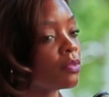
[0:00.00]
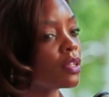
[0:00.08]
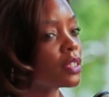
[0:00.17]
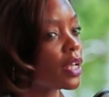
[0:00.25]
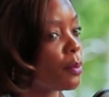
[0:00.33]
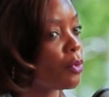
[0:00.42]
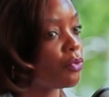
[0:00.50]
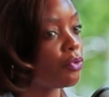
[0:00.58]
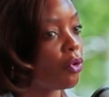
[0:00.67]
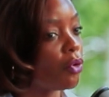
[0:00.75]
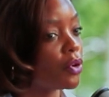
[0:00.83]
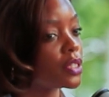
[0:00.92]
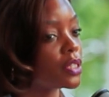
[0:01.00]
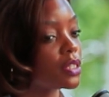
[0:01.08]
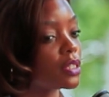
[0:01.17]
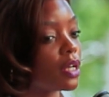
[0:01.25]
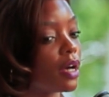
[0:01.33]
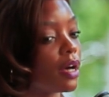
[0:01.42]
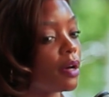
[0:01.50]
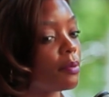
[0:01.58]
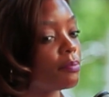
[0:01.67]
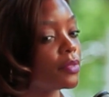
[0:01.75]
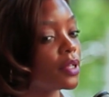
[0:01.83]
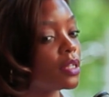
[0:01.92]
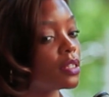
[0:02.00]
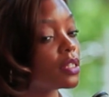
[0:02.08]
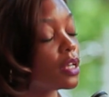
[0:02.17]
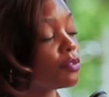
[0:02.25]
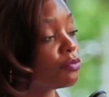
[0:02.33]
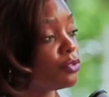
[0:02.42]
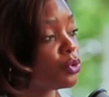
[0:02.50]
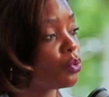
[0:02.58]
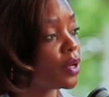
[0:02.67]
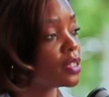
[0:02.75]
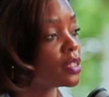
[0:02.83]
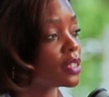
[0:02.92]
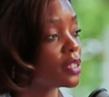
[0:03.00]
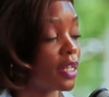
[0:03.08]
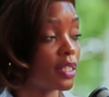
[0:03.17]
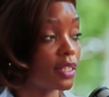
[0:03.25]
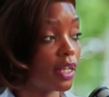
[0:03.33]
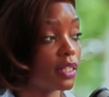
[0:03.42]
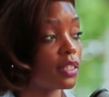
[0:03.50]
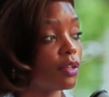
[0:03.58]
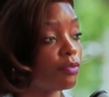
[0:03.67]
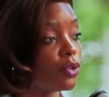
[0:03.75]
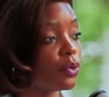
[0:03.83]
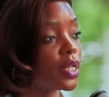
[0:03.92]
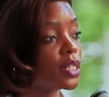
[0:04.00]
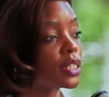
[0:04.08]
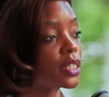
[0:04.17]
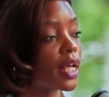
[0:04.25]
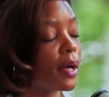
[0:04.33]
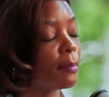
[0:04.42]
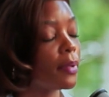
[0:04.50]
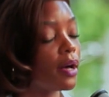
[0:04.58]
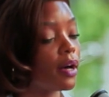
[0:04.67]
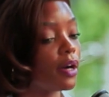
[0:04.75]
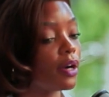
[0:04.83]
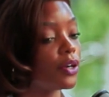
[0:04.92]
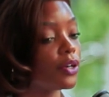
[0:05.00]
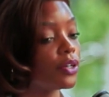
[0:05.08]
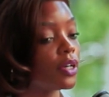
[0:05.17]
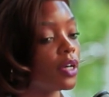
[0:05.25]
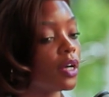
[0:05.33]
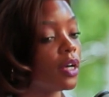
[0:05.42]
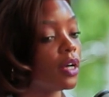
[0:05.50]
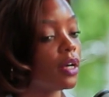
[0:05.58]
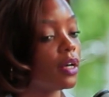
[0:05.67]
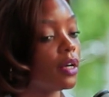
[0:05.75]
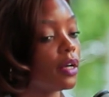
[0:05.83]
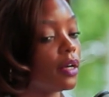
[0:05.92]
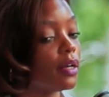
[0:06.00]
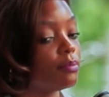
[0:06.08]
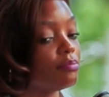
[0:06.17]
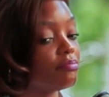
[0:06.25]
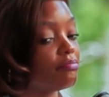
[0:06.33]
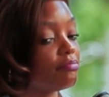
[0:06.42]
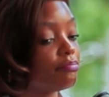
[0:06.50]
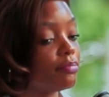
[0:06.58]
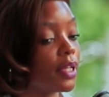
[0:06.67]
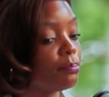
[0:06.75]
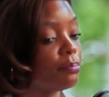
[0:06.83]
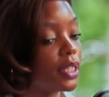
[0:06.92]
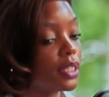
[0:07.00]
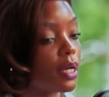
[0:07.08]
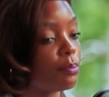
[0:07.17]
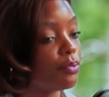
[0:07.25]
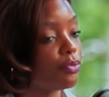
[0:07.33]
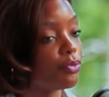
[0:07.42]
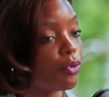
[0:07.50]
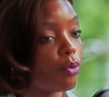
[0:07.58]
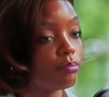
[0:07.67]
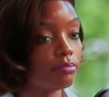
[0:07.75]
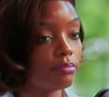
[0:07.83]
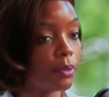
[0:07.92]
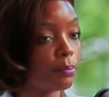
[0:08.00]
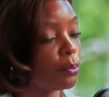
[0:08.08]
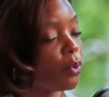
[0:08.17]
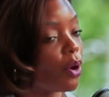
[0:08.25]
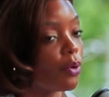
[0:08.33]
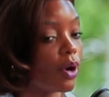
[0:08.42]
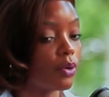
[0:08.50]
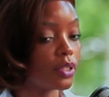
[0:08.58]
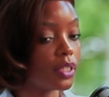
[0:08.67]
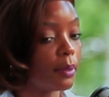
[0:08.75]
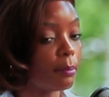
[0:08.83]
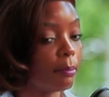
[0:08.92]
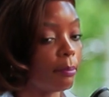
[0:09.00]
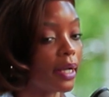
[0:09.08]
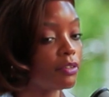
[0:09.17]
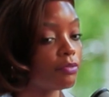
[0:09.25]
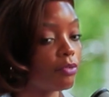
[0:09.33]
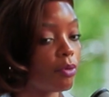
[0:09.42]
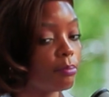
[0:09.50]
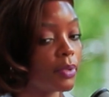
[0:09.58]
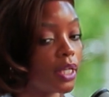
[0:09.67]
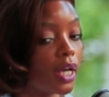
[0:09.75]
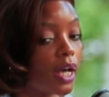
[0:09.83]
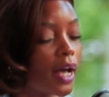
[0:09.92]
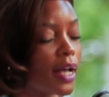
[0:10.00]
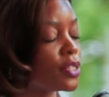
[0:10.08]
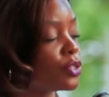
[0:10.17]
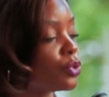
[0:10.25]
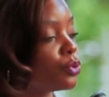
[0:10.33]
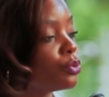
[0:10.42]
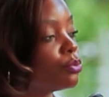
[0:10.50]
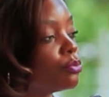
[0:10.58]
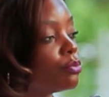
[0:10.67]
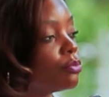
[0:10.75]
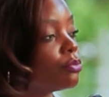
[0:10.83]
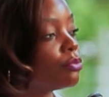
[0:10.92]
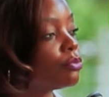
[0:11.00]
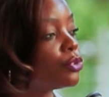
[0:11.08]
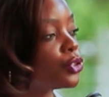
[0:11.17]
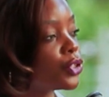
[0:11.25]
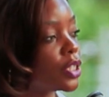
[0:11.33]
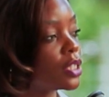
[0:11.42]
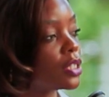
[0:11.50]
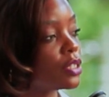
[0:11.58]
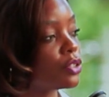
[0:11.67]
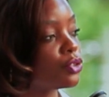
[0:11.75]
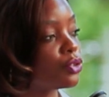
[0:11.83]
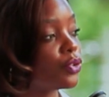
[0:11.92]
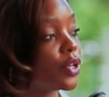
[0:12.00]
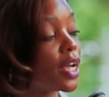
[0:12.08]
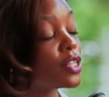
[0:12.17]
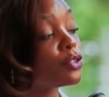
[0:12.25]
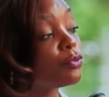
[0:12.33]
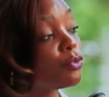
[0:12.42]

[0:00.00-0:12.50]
Some, of course, it's influence. They say it's influence. Some are they picked up from the people around them. But for me, as you treat these children, as you